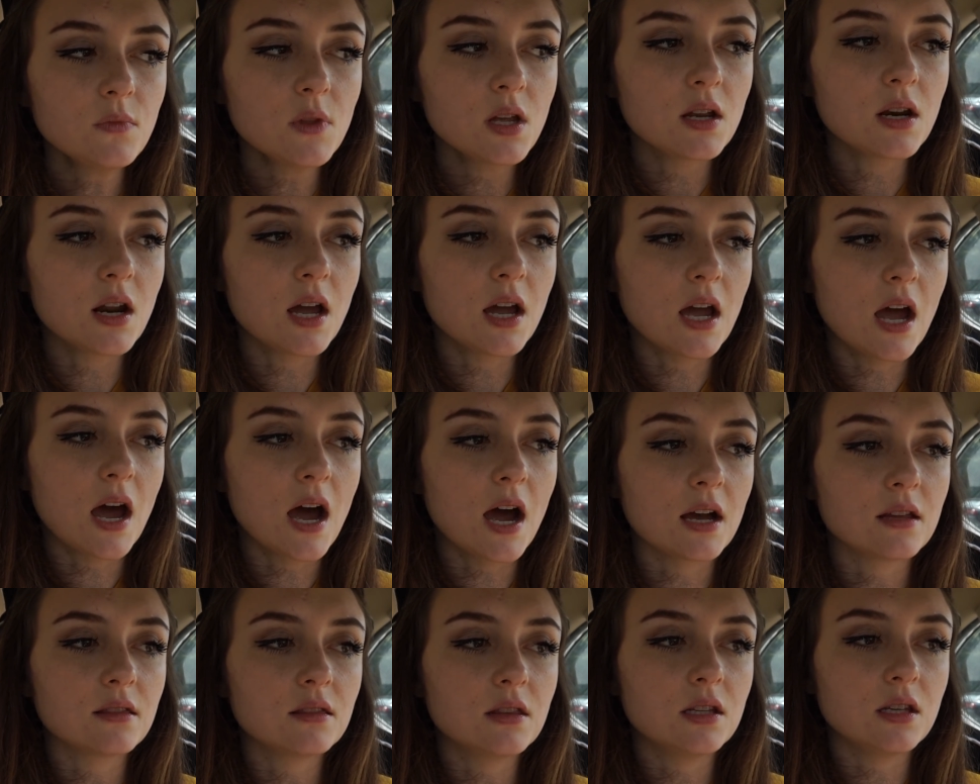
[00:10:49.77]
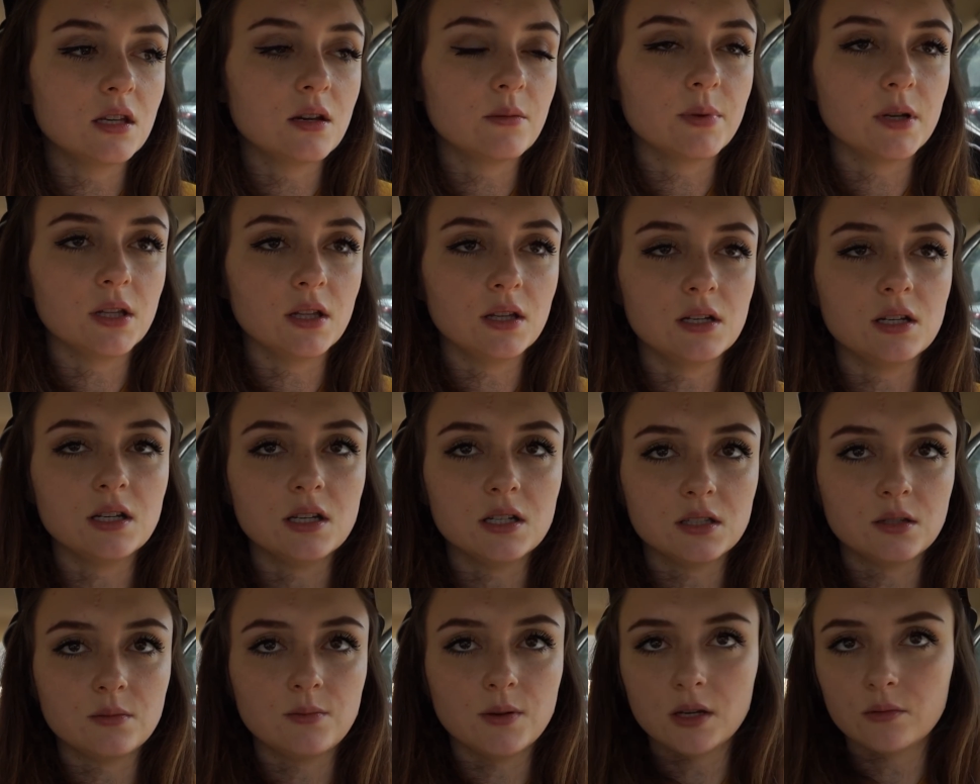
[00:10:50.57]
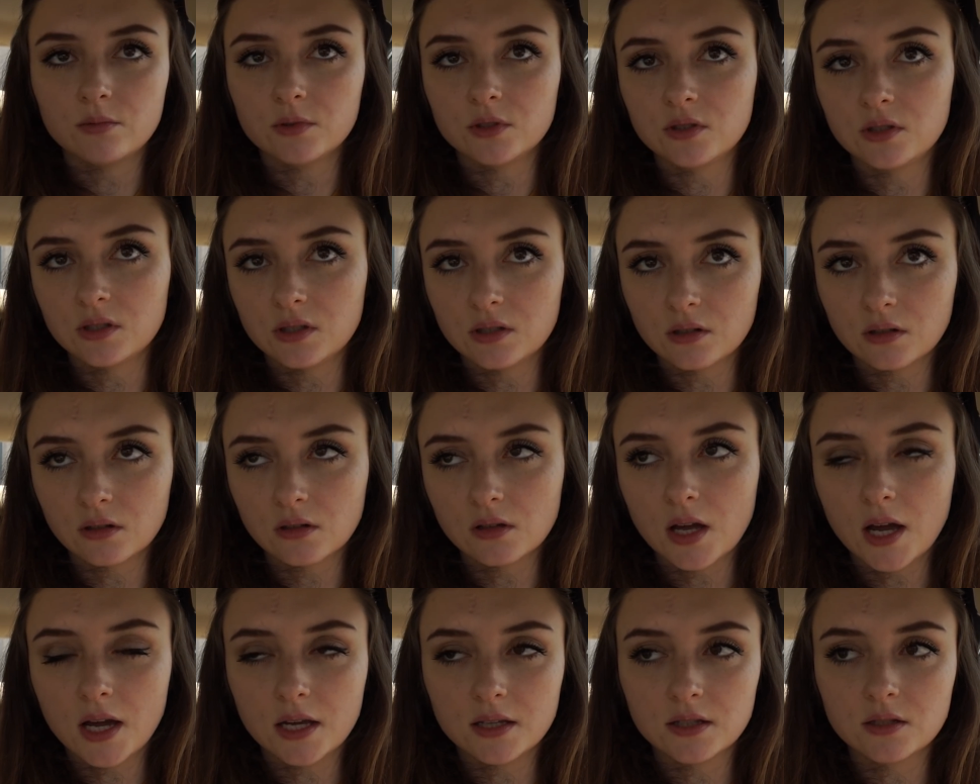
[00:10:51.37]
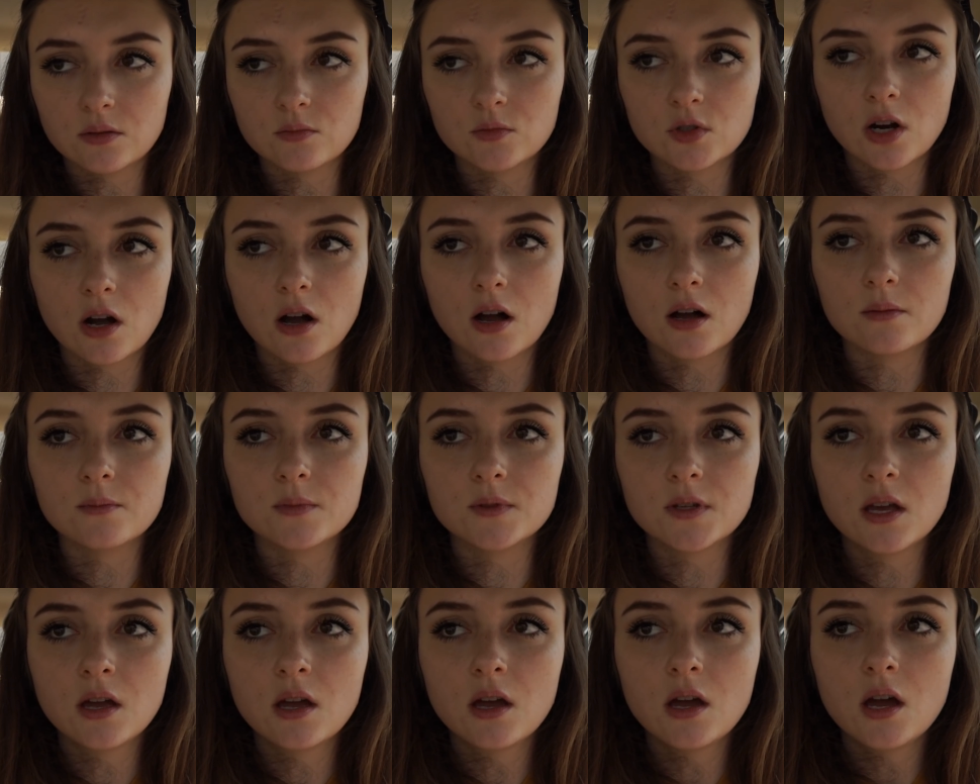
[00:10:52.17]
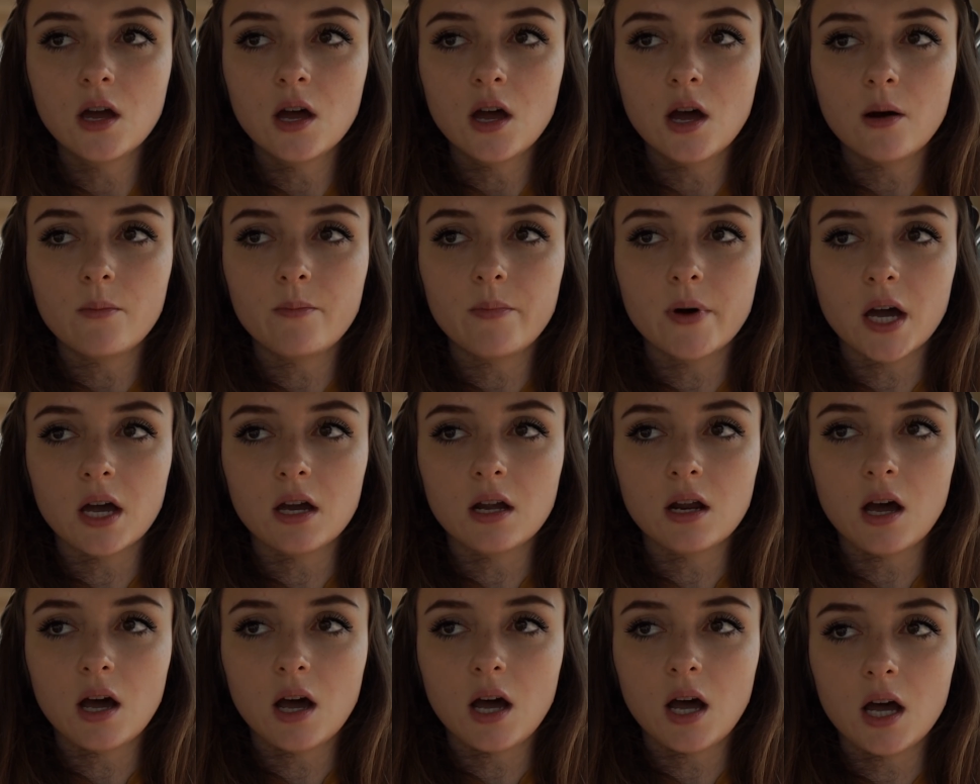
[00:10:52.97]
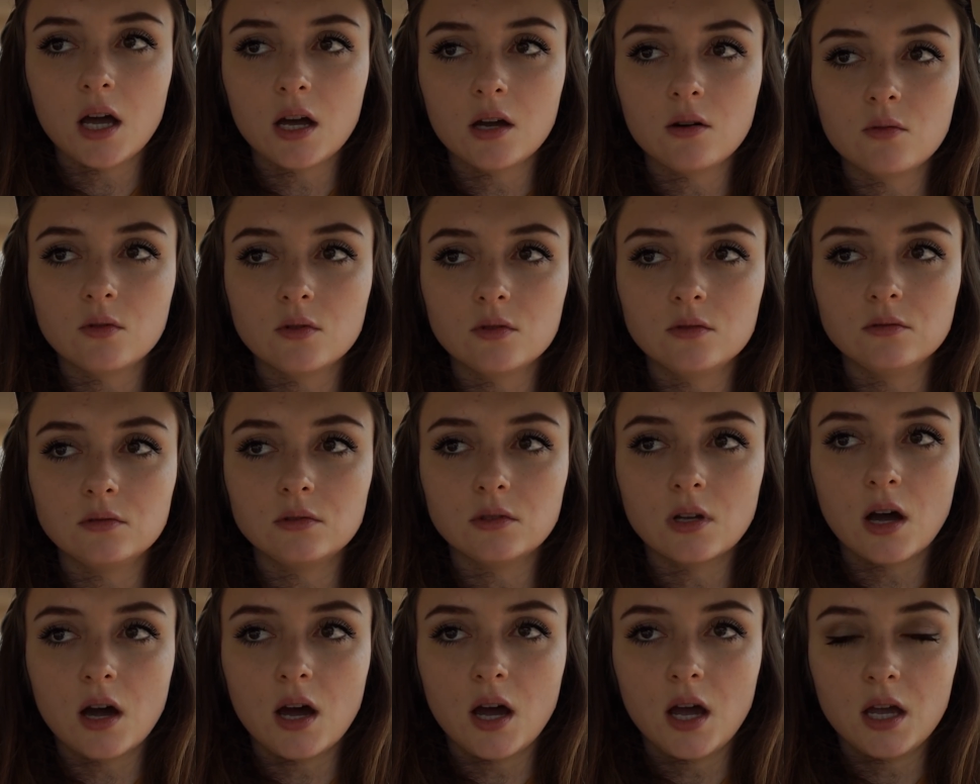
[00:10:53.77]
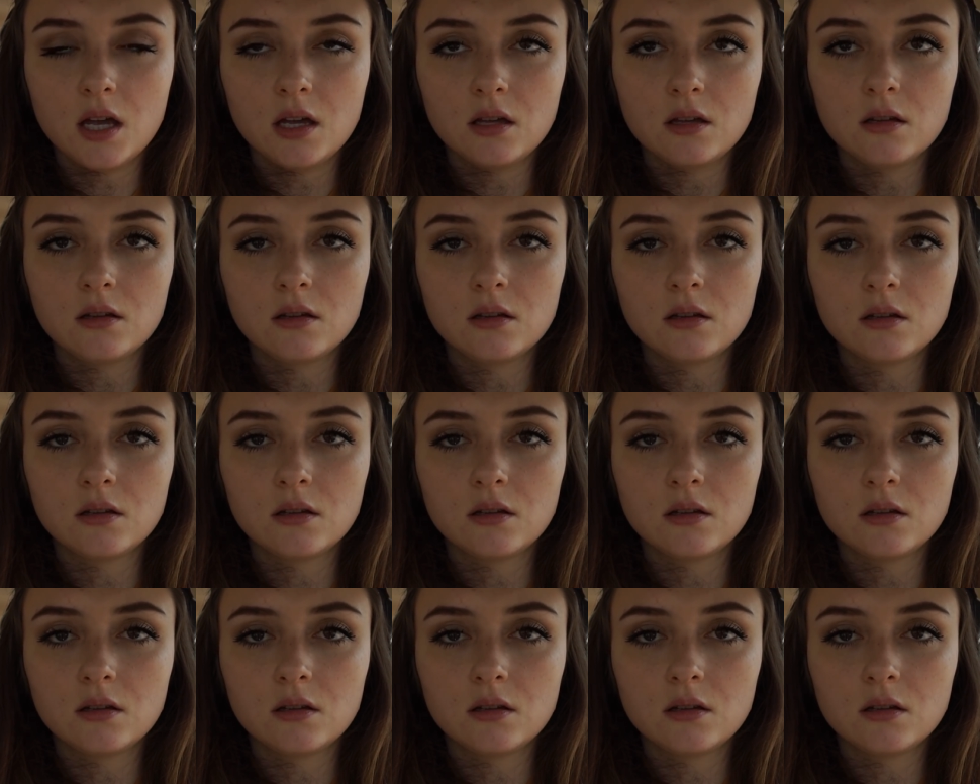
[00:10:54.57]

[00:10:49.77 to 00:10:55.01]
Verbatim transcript: and I had the ability to be able to decline some jobs. But I will not